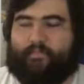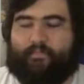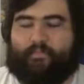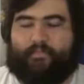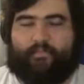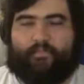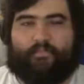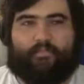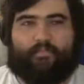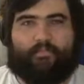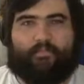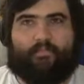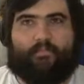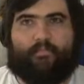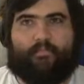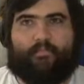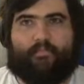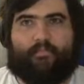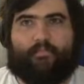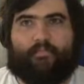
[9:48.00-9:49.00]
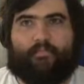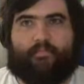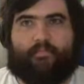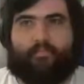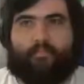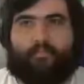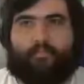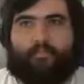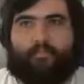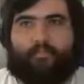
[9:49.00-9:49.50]

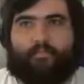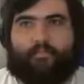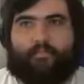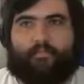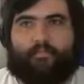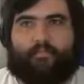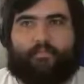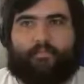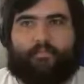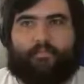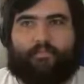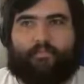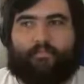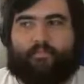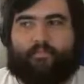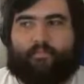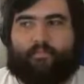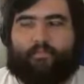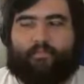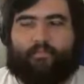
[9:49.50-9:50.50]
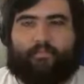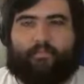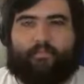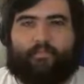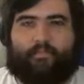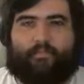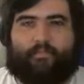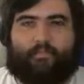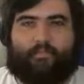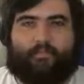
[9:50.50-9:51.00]

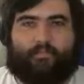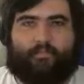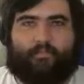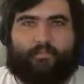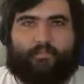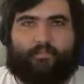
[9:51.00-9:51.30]
[no speech]